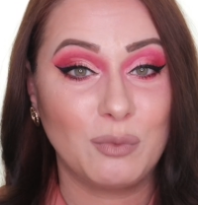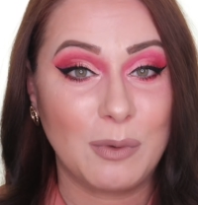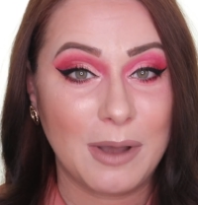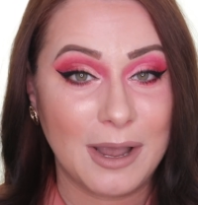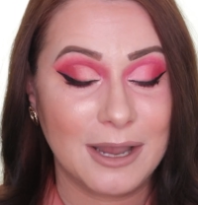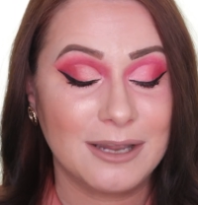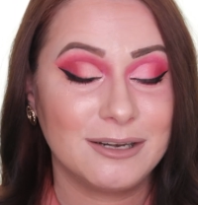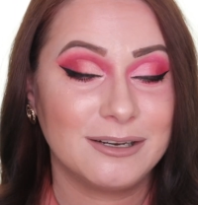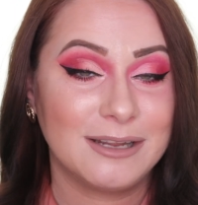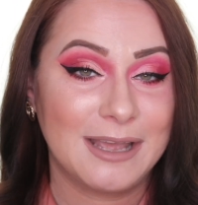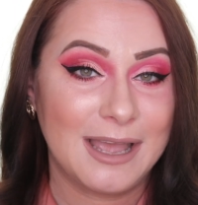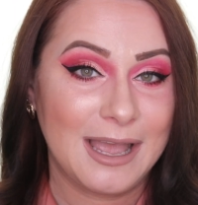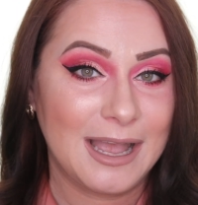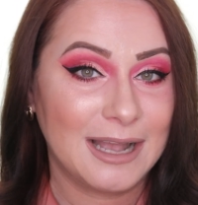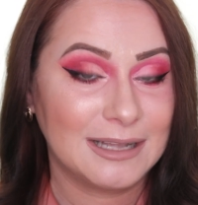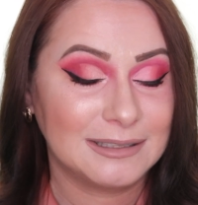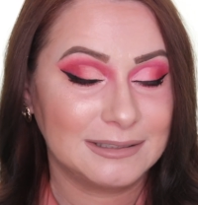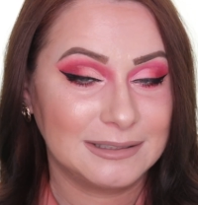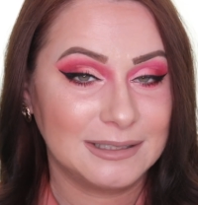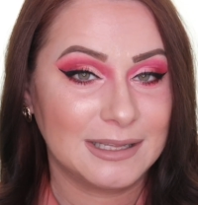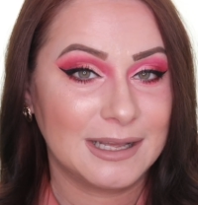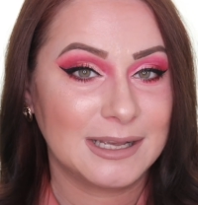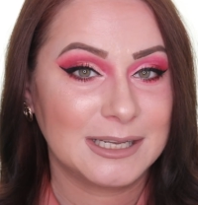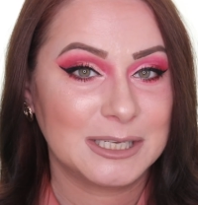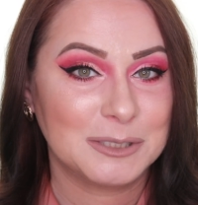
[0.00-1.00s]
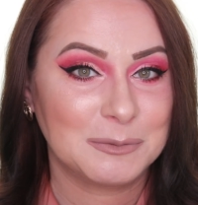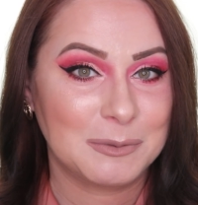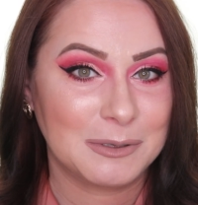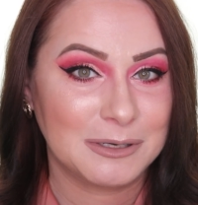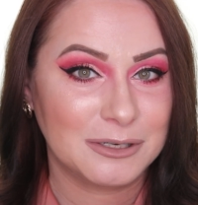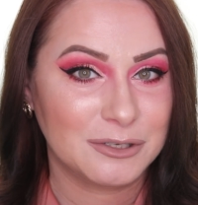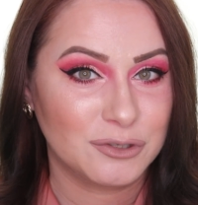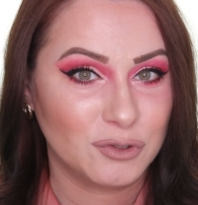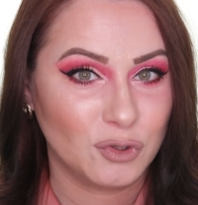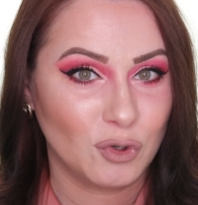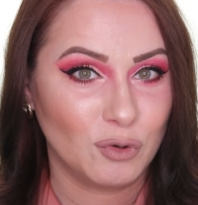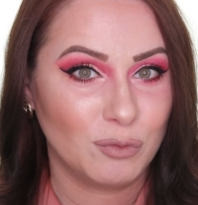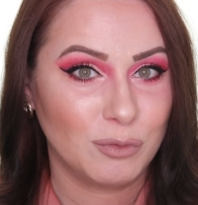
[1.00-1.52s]
why the hell did I spend
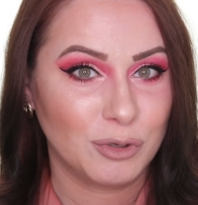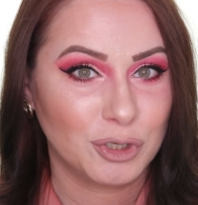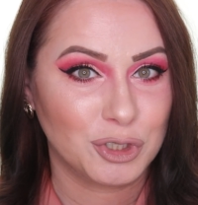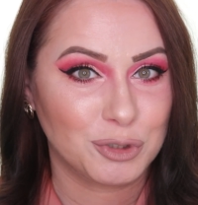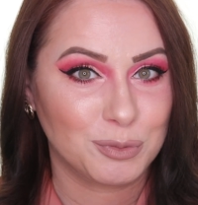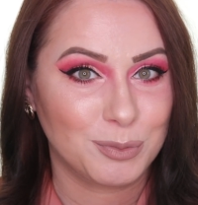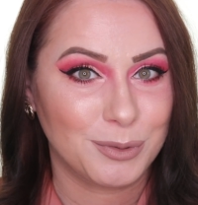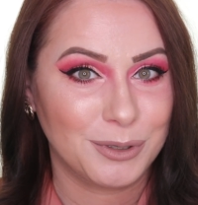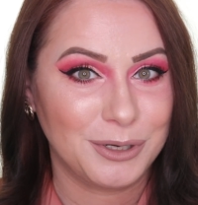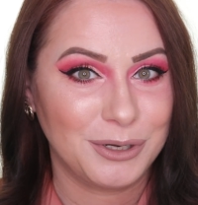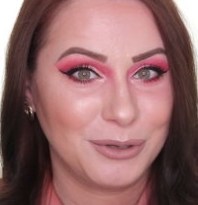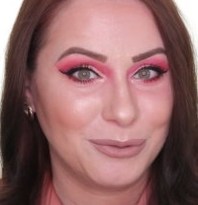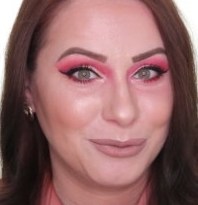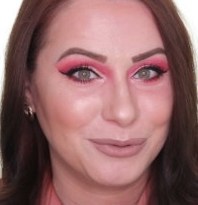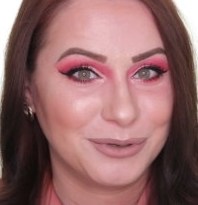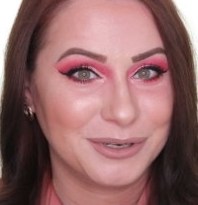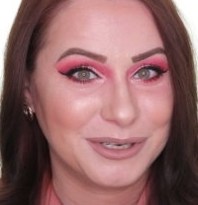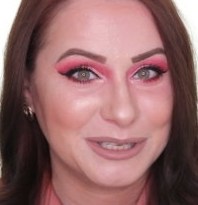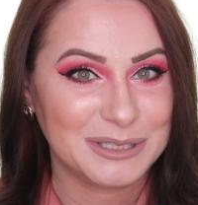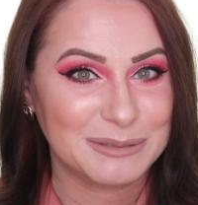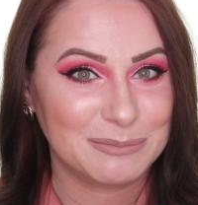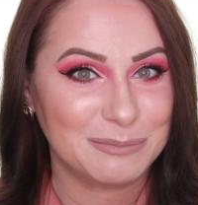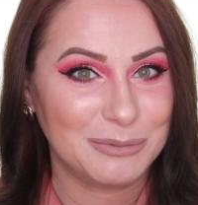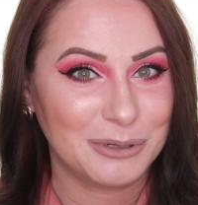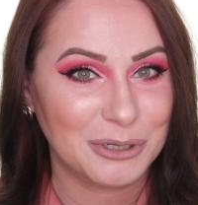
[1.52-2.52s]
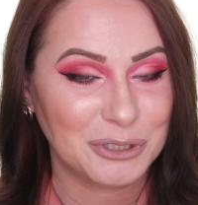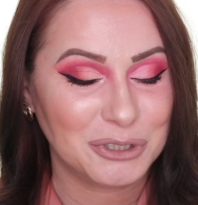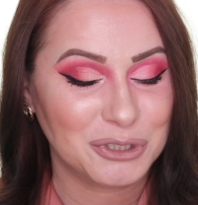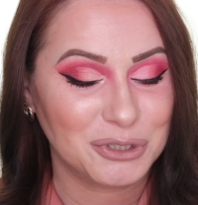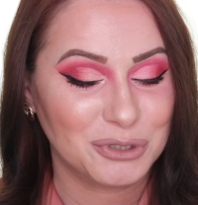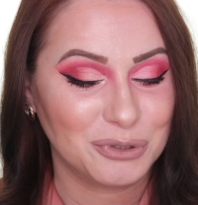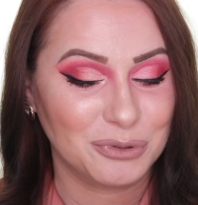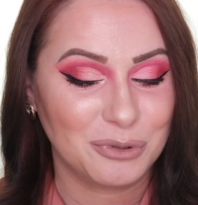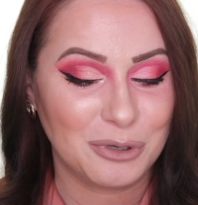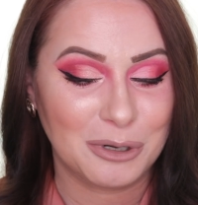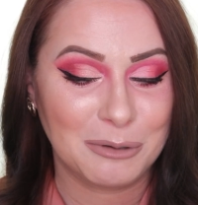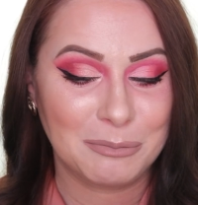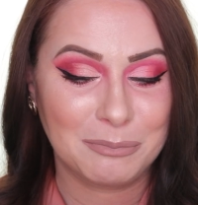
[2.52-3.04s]
so much money on this Blood
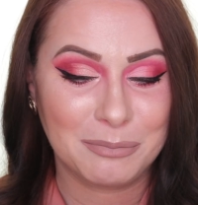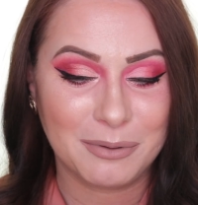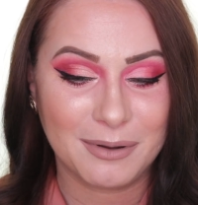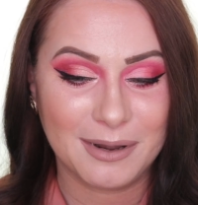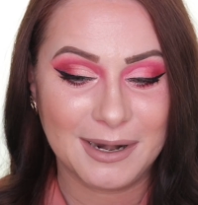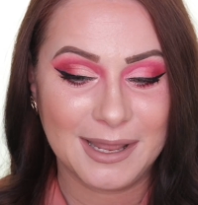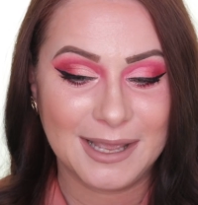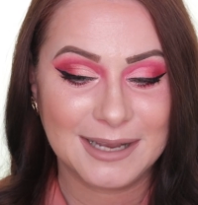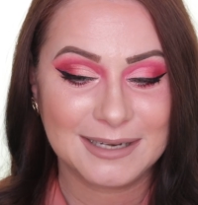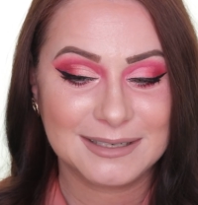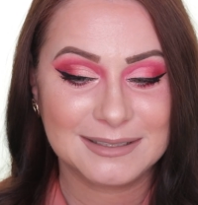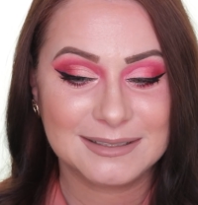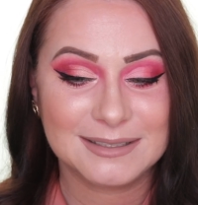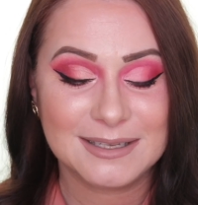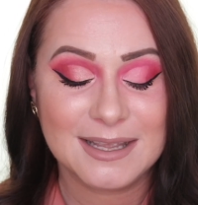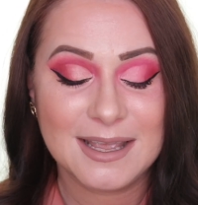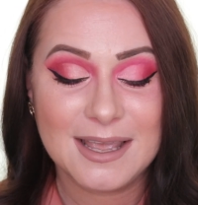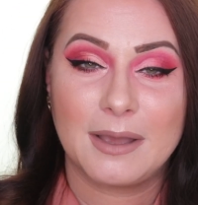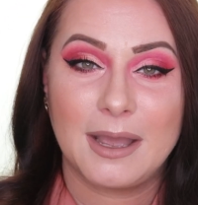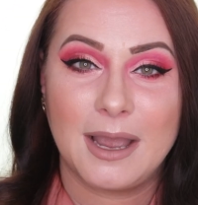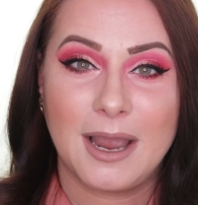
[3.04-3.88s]
Sugar palette.